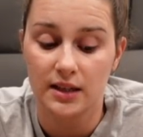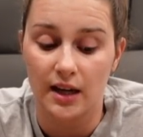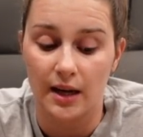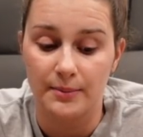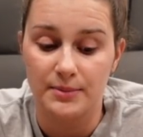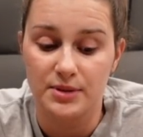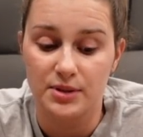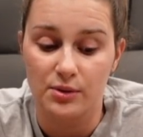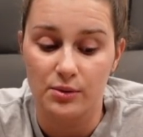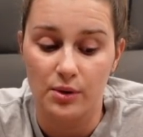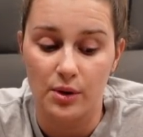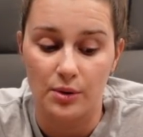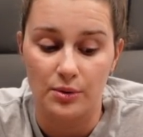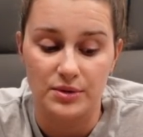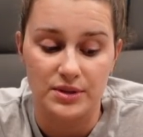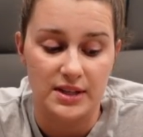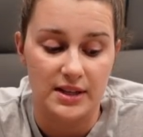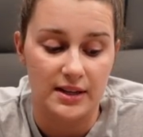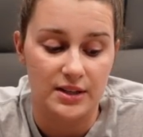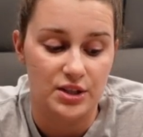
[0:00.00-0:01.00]
I'm so
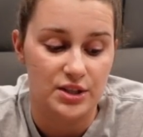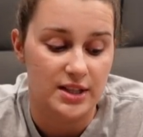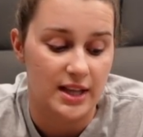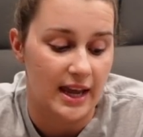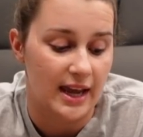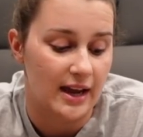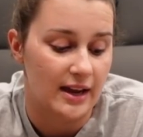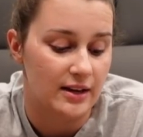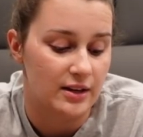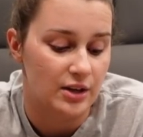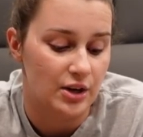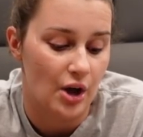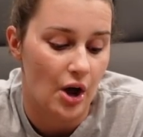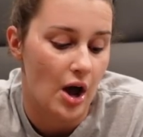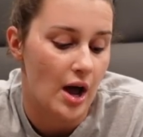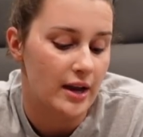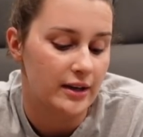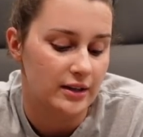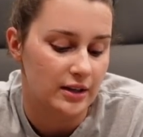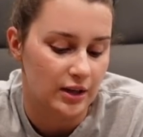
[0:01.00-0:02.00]
cozy, I just can't
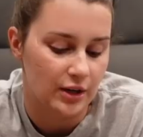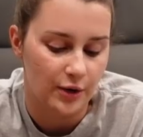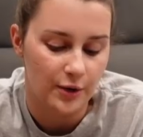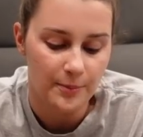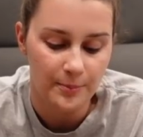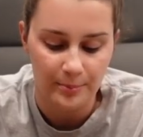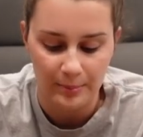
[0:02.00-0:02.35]
not, you know?